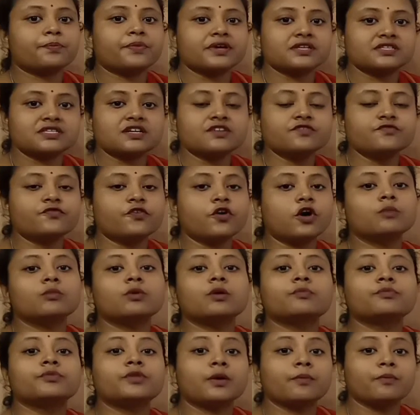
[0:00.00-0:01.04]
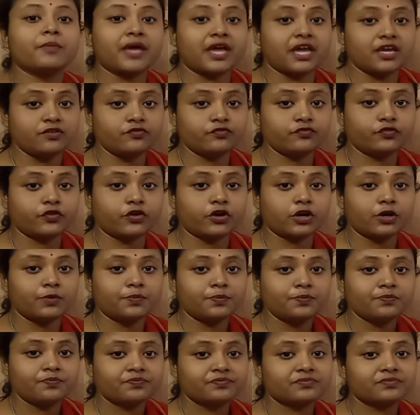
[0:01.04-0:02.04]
present form of the main verb,